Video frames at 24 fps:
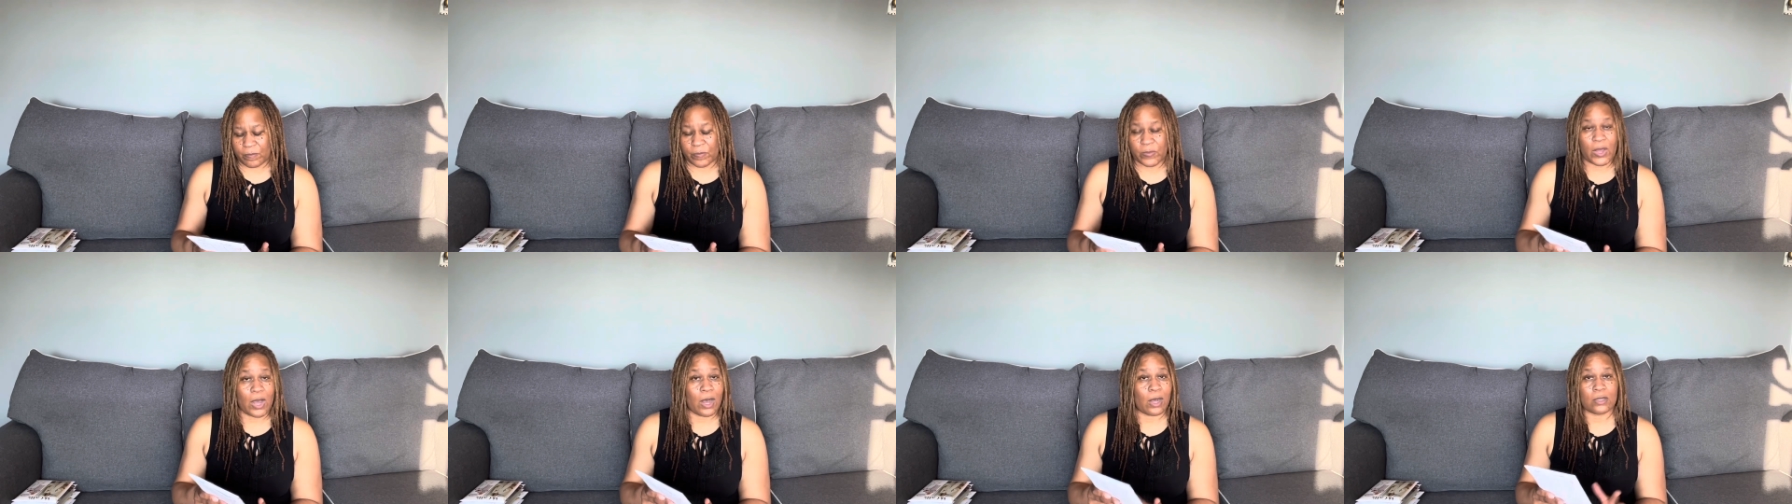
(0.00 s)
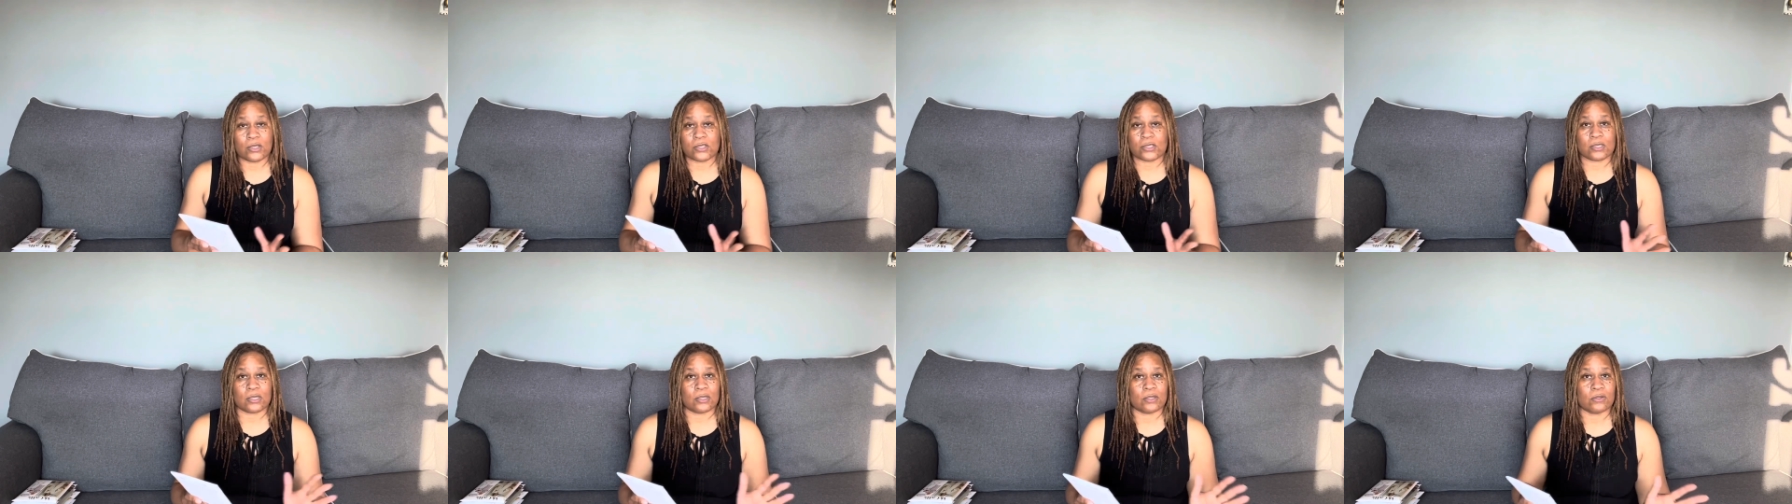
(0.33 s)

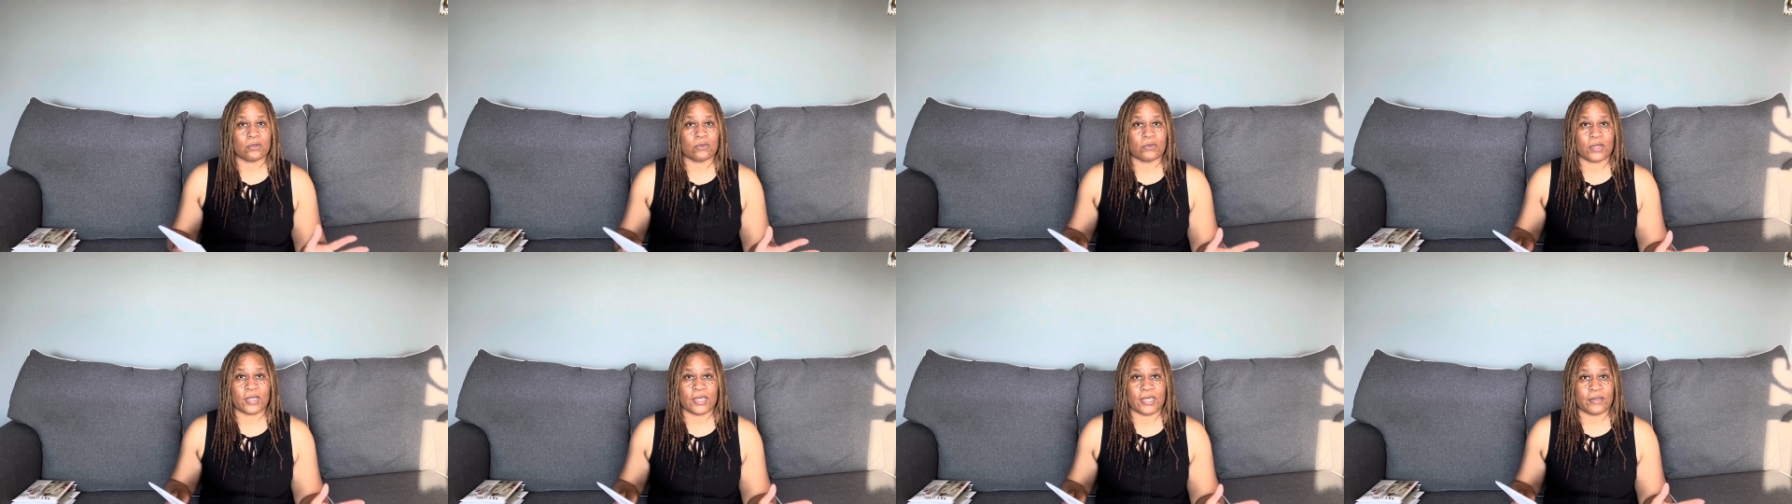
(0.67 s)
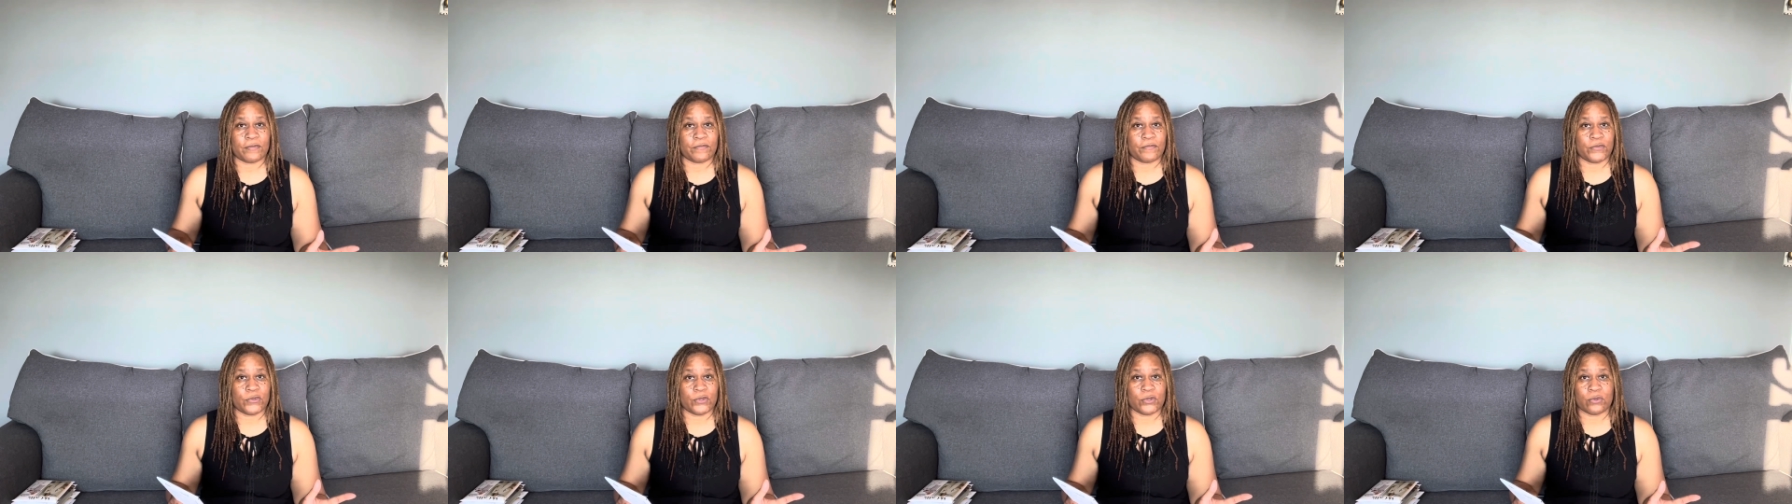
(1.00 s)
Also,
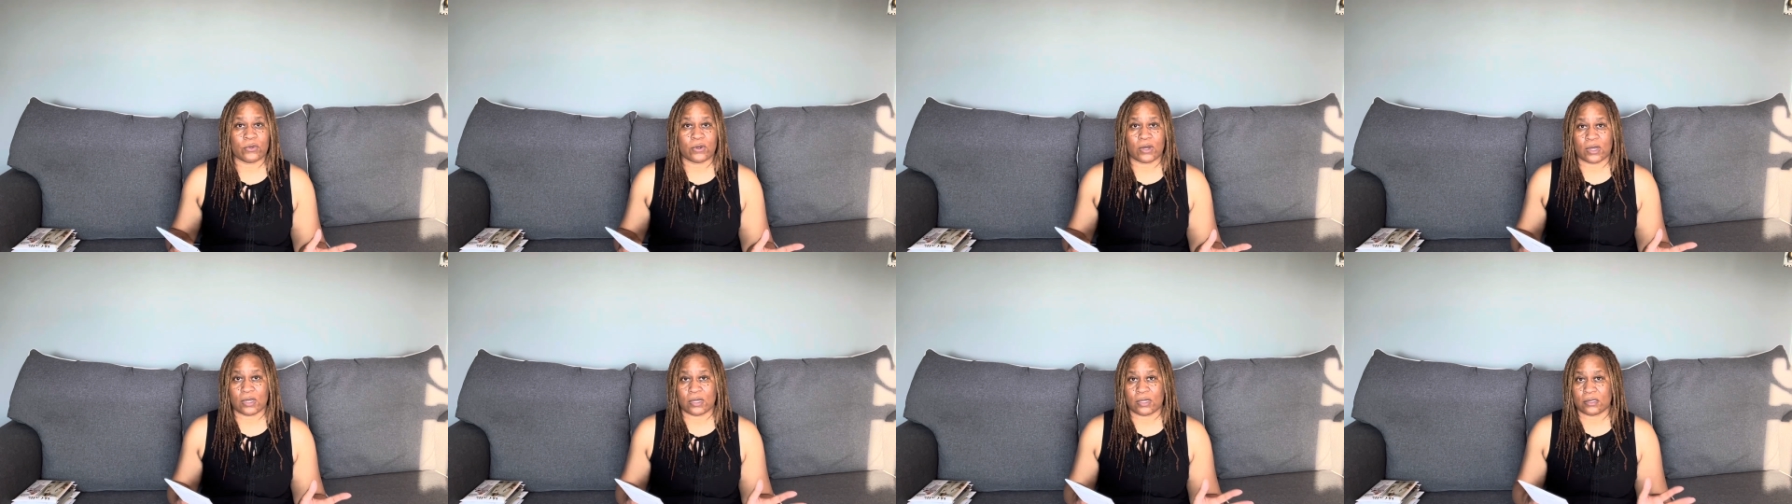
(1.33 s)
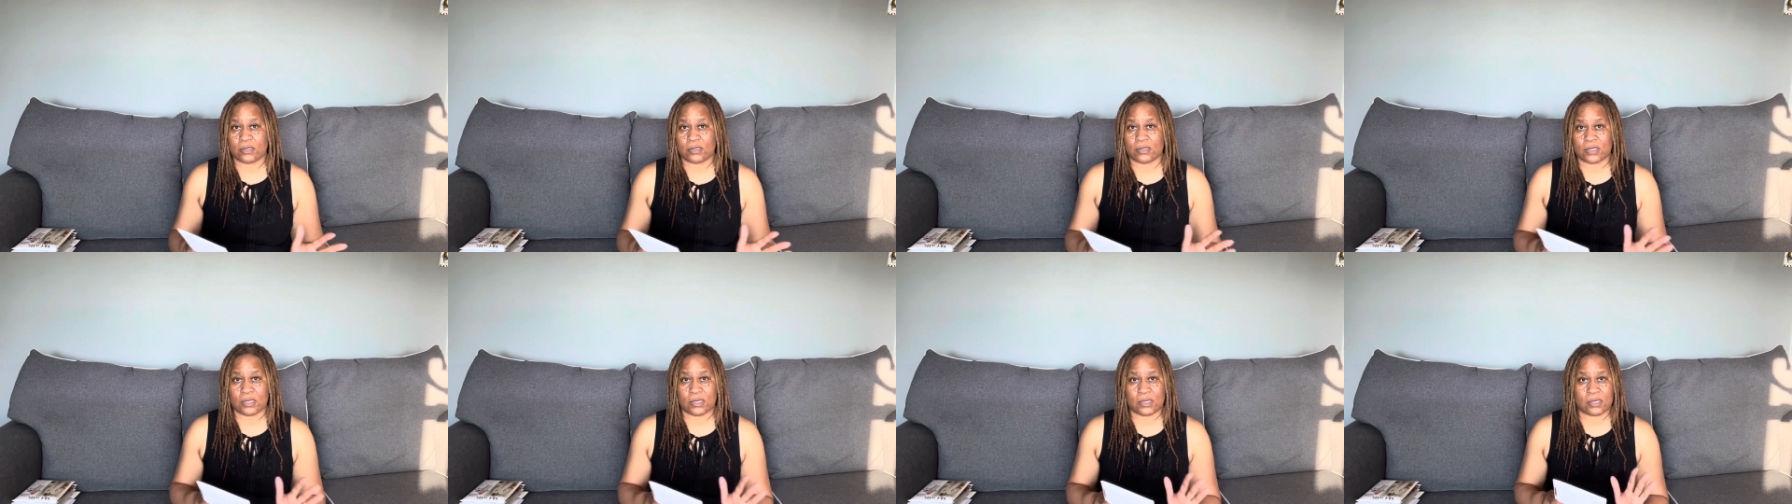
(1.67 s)
if you are
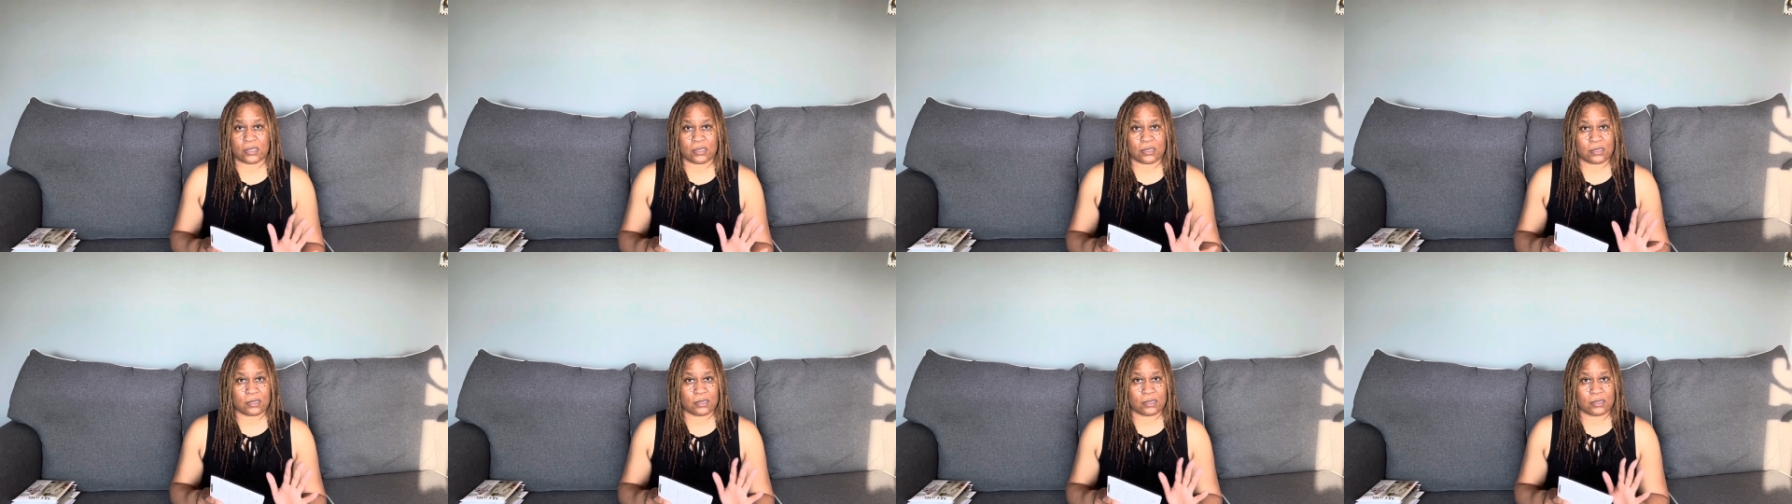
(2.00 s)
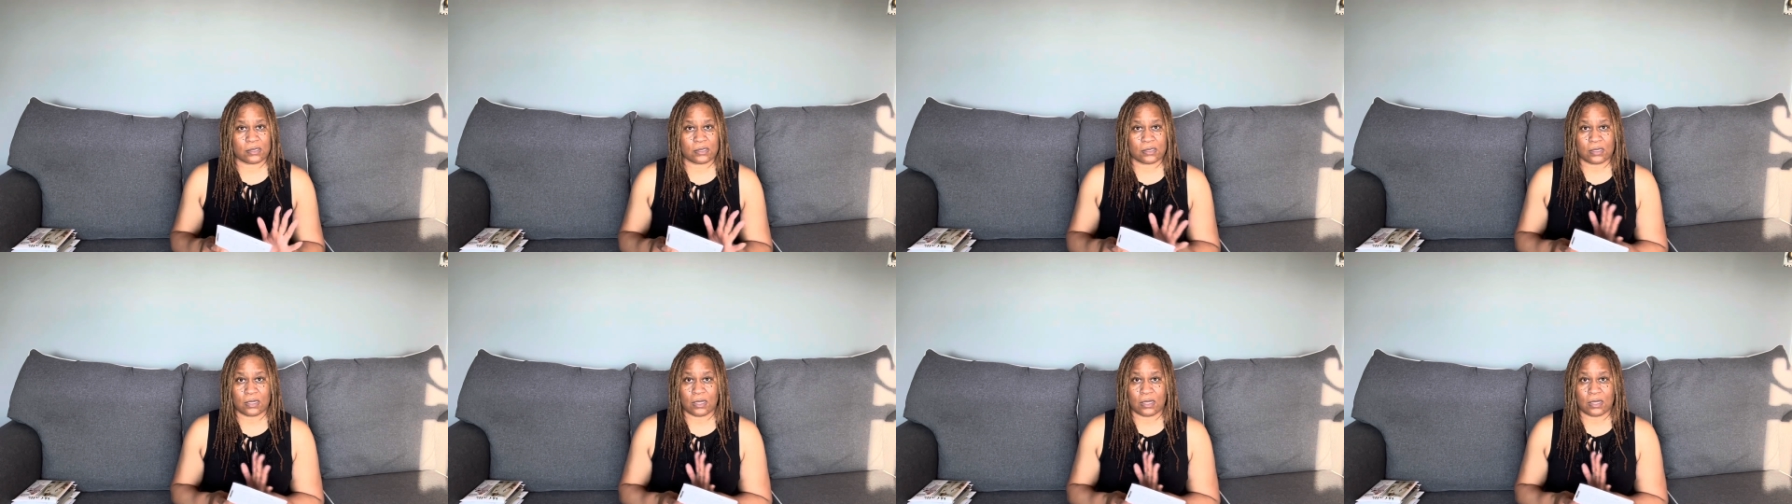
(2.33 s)
just